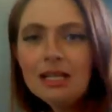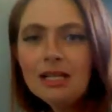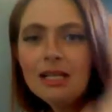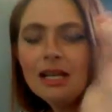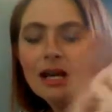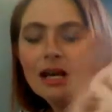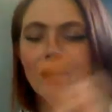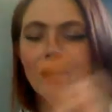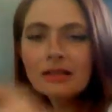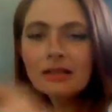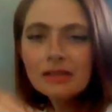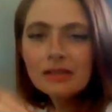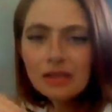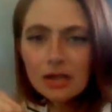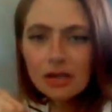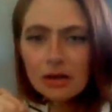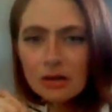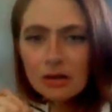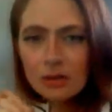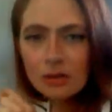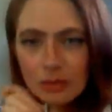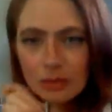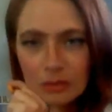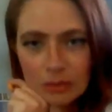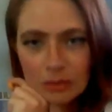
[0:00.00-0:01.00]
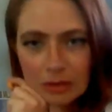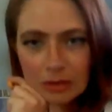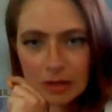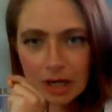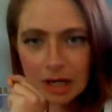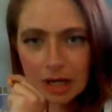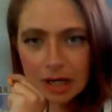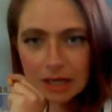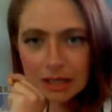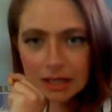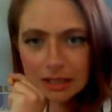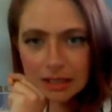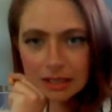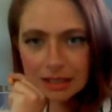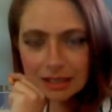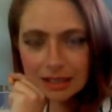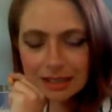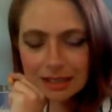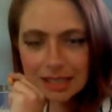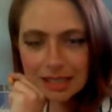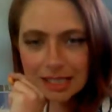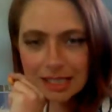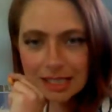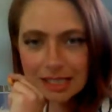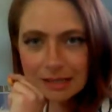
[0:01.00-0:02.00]
Also, on
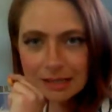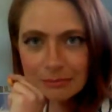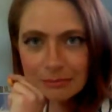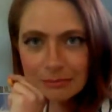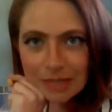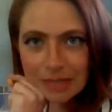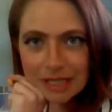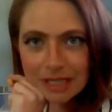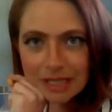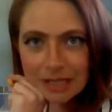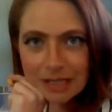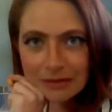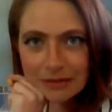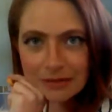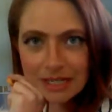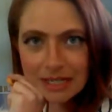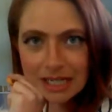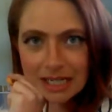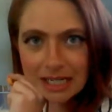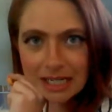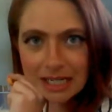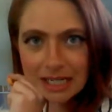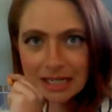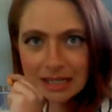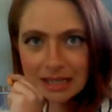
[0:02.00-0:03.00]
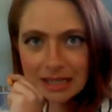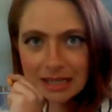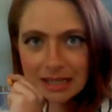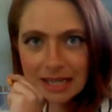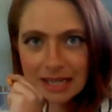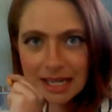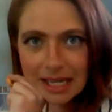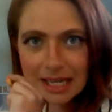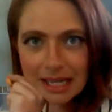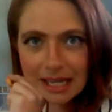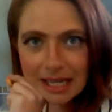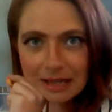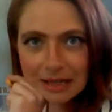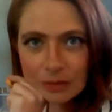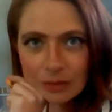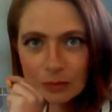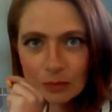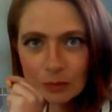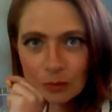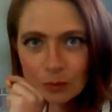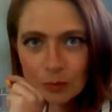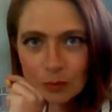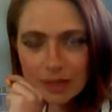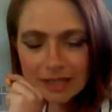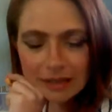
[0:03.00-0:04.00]
the Monday reading that
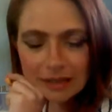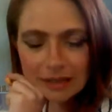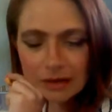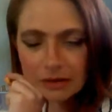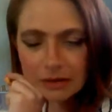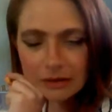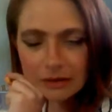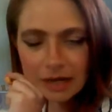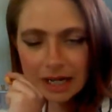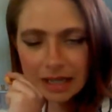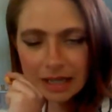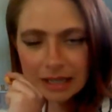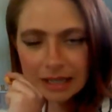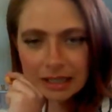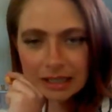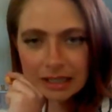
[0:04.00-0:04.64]
went awry,